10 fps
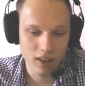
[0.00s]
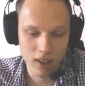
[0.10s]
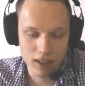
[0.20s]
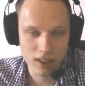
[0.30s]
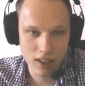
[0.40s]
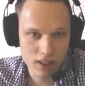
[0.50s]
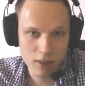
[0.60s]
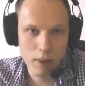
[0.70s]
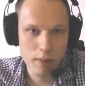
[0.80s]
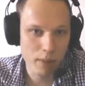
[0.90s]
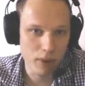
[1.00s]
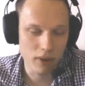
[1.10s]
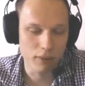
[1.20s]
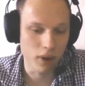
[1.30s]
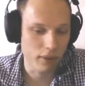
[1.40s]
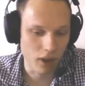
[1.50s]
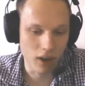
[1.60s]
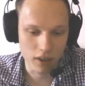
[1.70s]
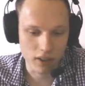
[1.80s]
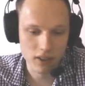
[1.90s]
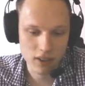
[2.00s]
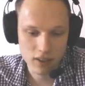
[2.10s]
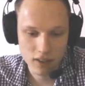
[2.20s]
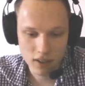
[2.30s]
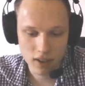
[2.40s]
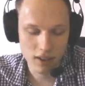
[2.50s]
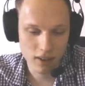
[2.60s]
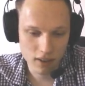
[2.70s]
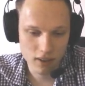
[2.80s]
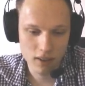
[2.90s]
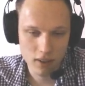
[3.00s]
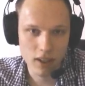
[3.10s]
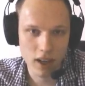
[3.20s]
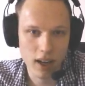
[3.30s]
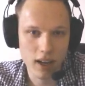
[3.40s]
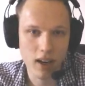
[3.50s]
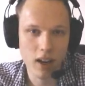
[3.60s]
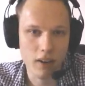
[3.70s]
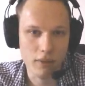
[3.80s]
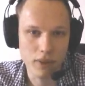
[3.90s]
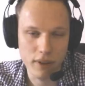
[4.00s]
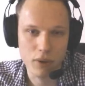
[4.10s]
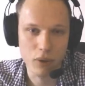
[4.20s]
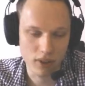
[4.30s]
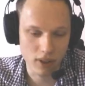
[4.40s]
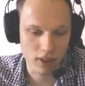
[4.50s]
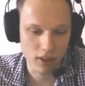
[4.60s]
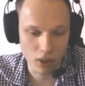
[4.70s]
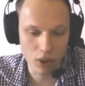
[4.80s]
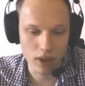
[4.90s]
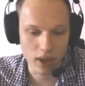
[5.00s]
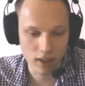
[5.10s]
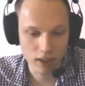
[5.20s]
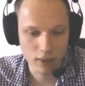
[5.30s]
it's it's in my memory of one of the hardest, and that I had a lot of difficulty learning.